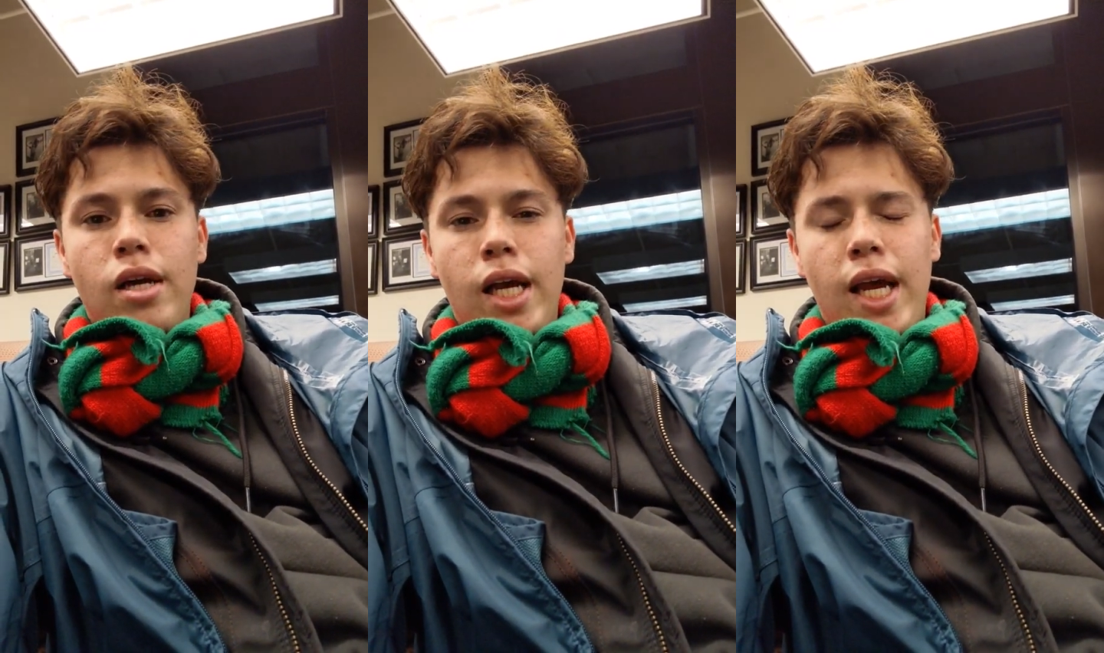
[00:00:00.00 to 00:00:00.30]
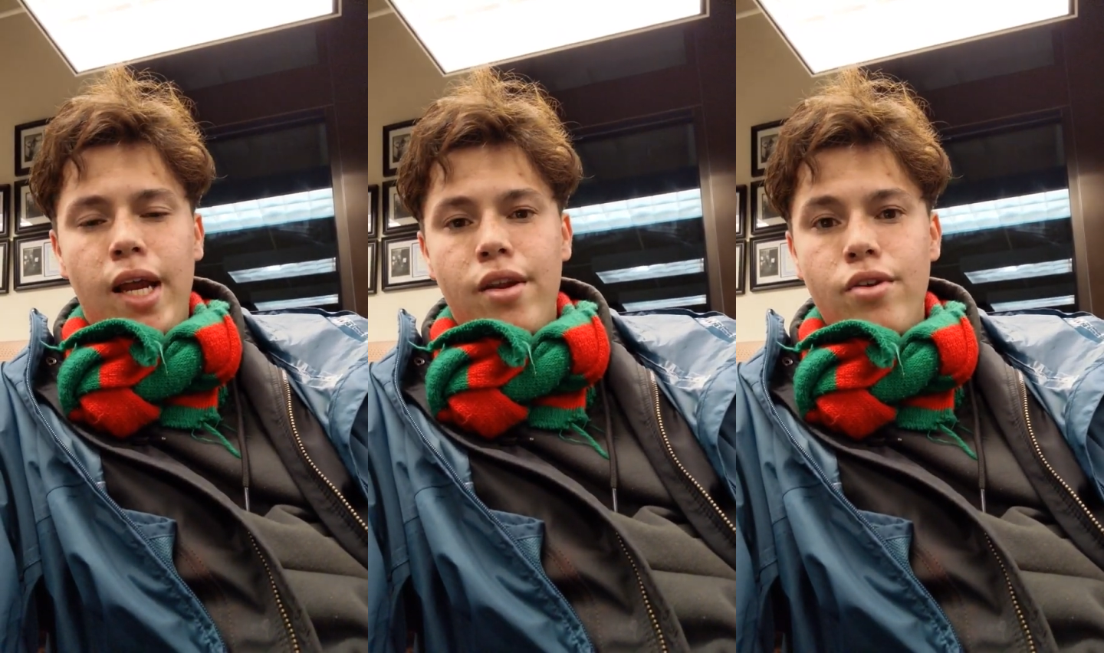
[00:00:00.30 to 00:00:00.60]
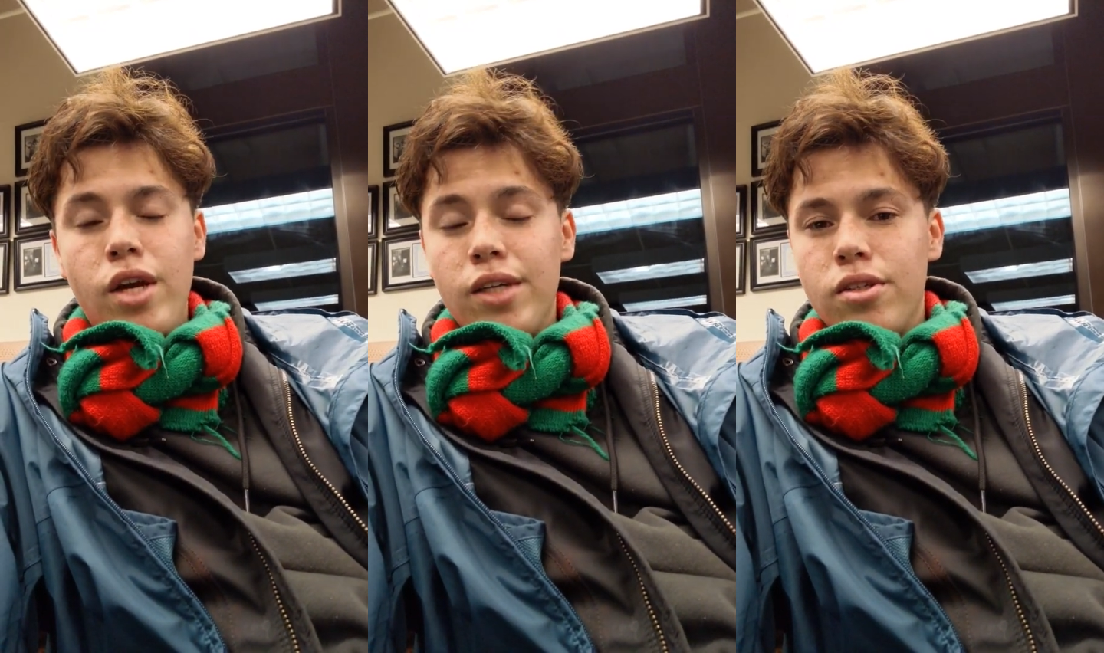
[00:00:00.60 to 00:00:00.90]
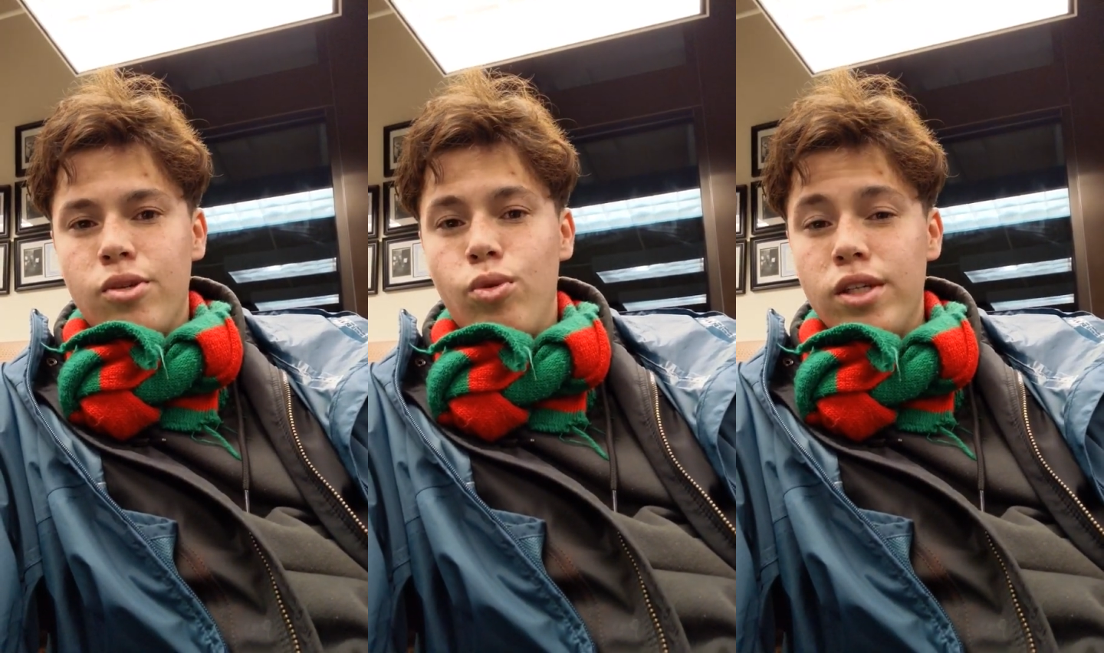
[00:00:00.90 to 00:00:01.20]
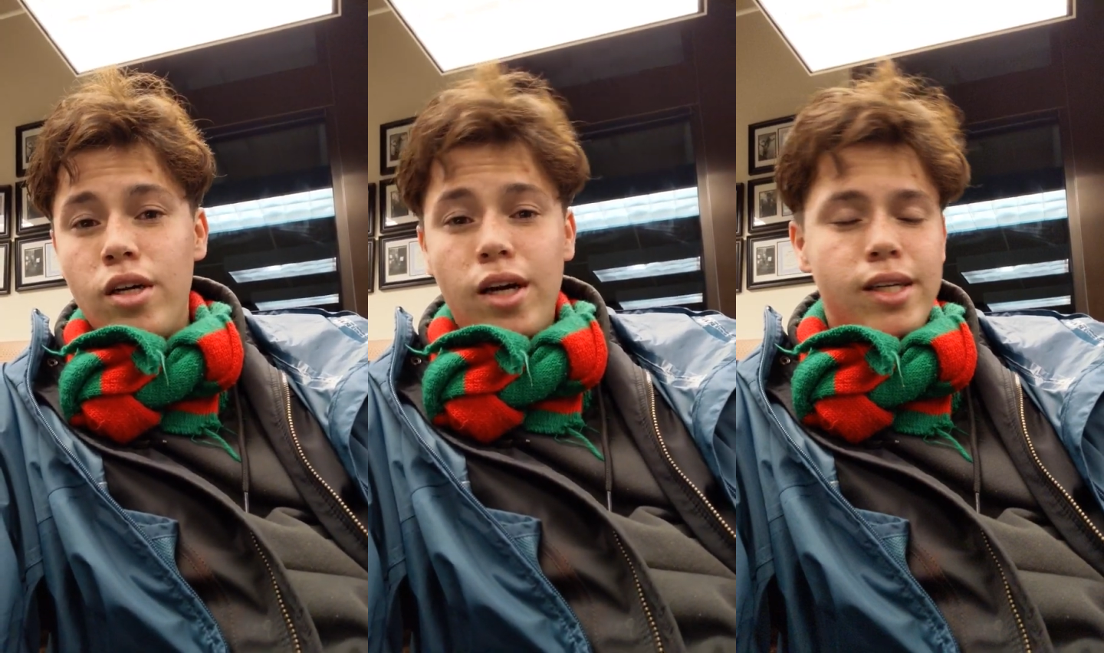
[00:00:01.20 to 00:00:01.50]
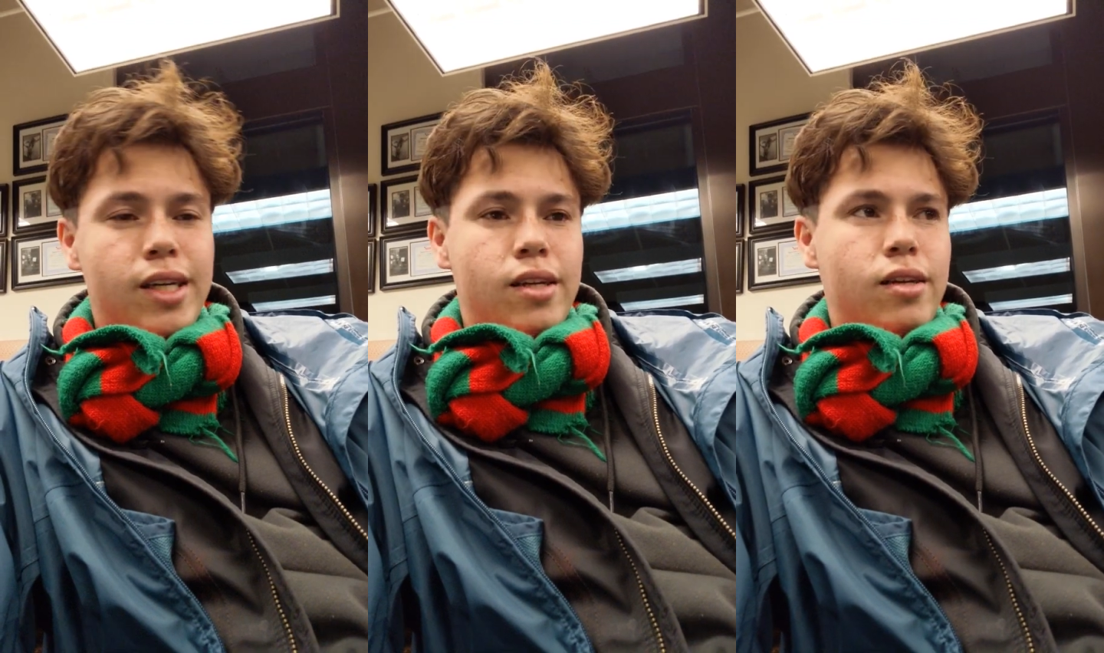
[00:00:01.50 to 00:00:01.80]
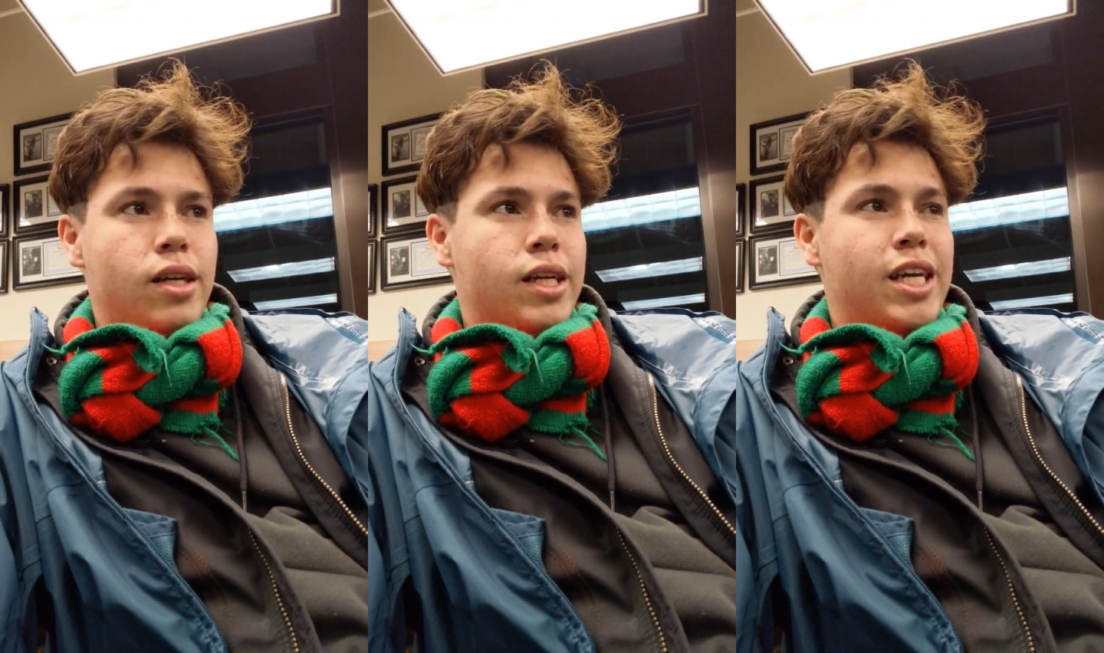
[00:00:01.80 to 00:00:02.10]
And you have to quit talking
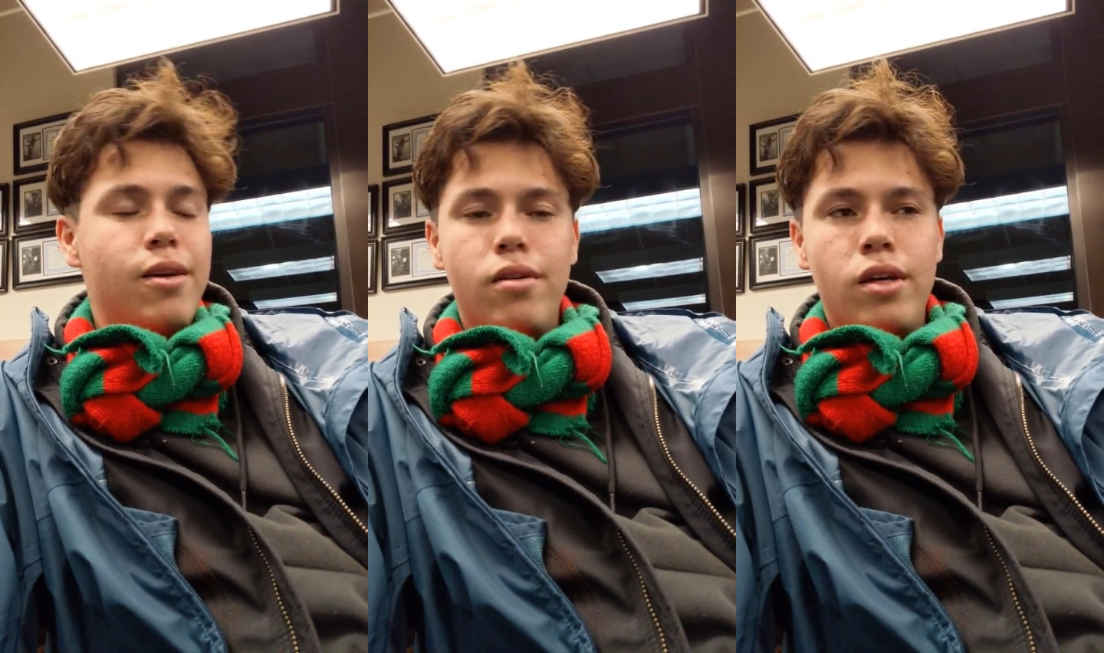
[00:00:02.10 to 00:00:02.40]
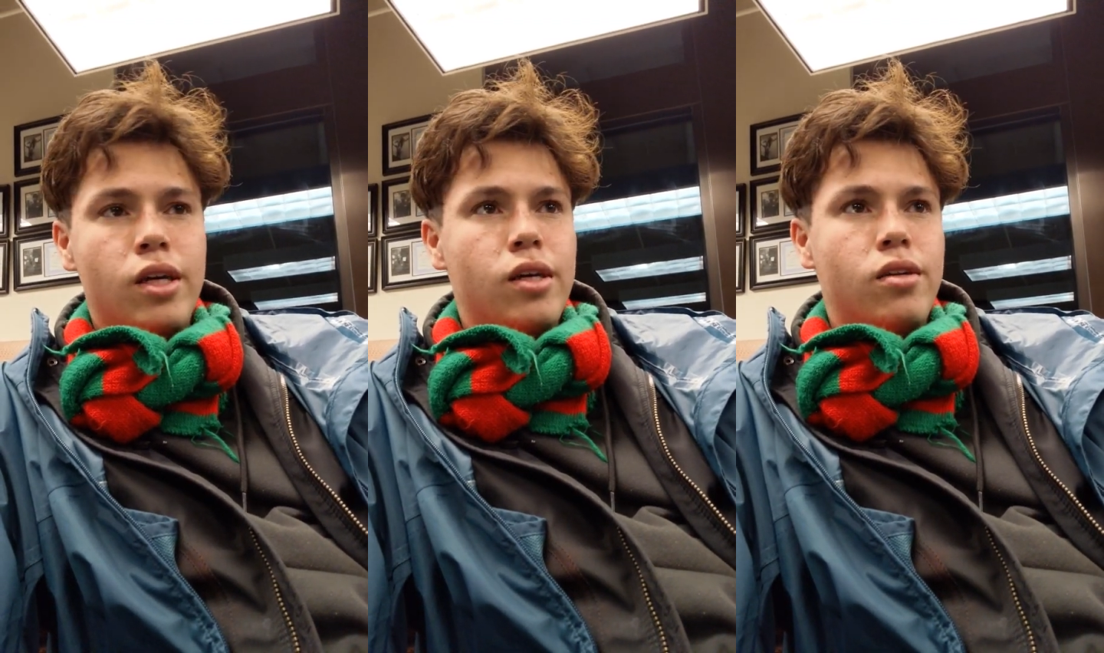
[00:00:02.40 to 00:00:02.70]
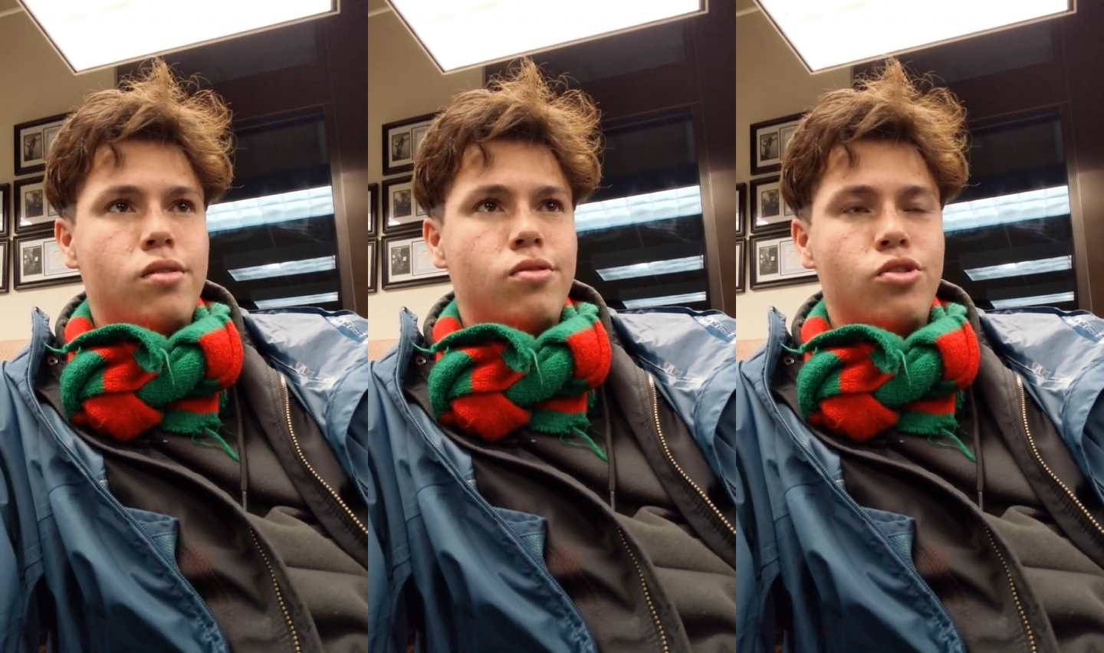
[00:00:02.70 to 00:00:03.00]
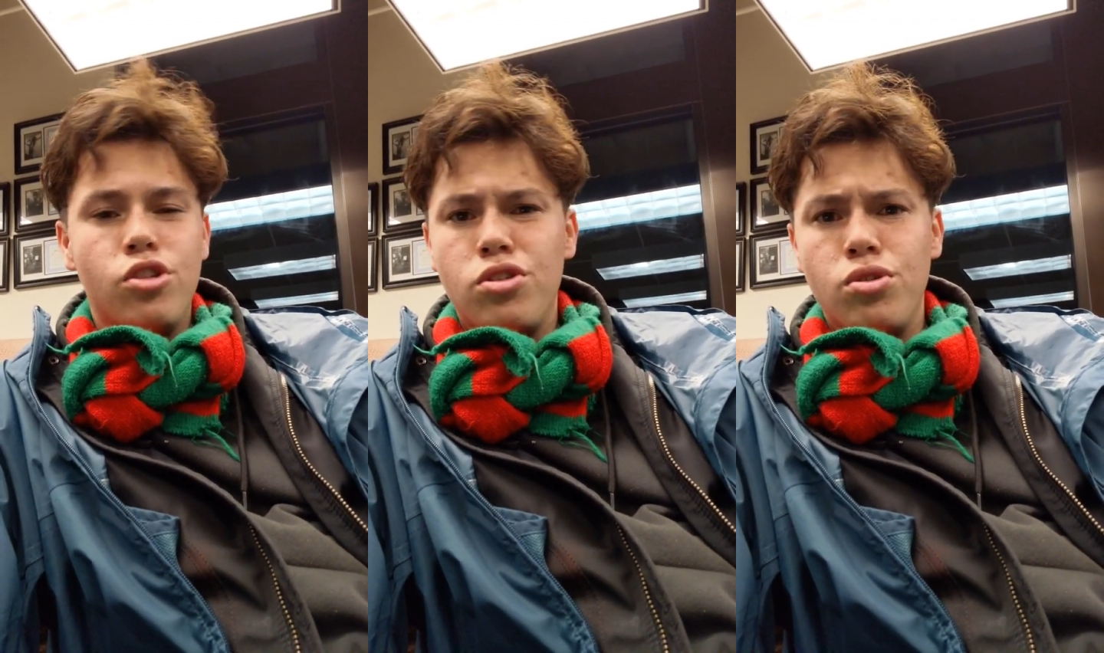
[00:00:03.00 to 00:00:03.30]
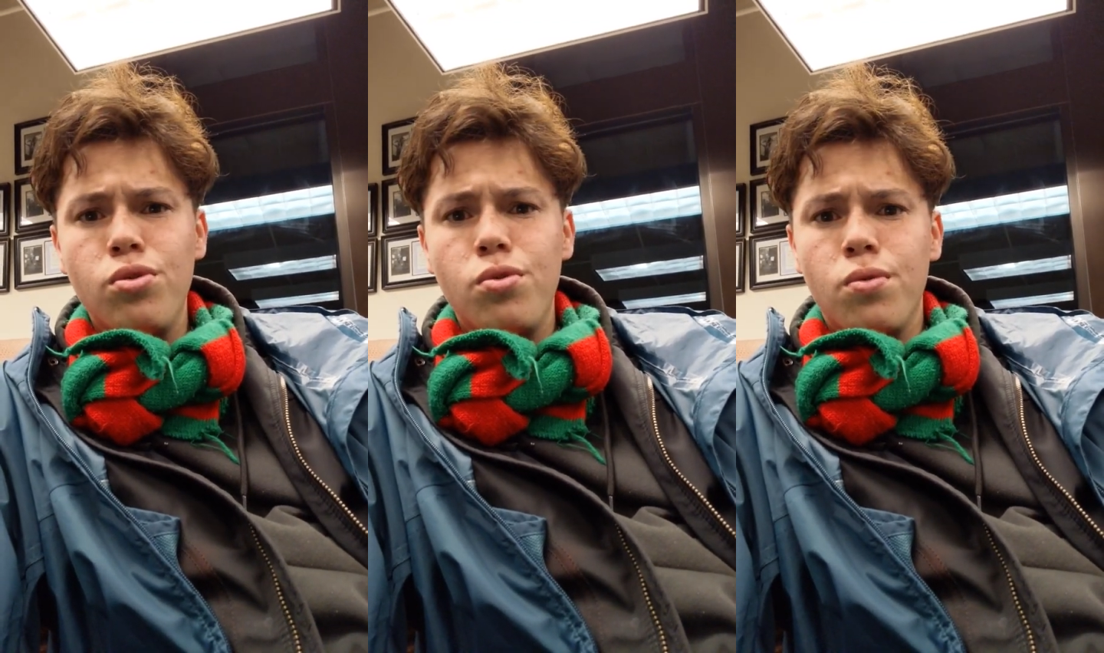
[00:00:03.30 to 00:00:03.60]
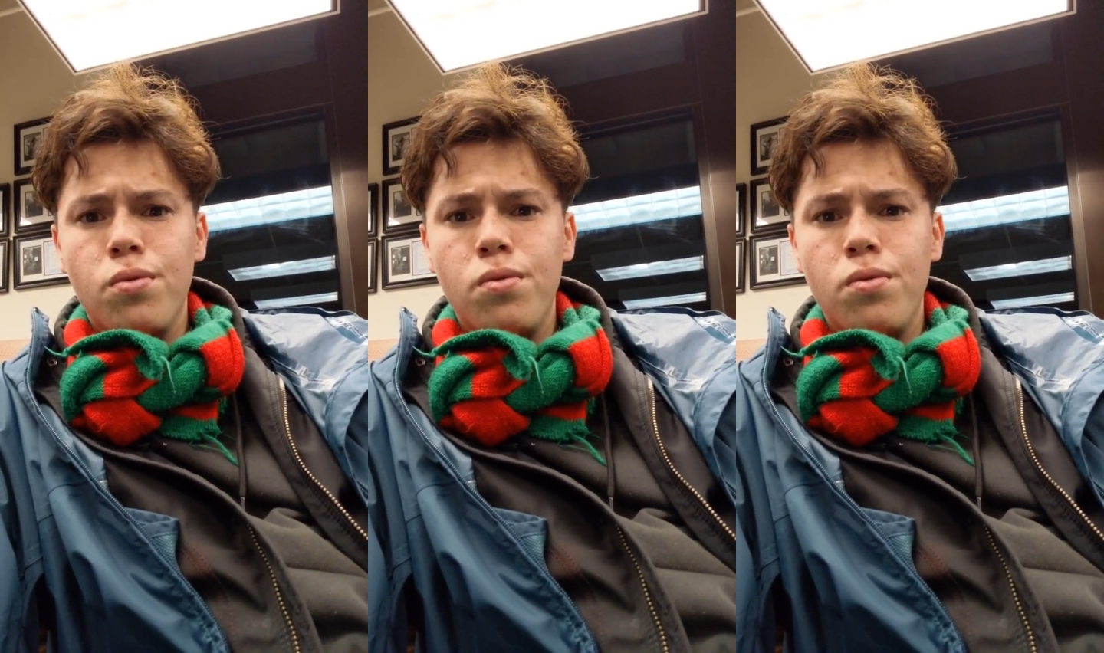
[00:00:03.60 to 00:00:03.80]
and keep and just do,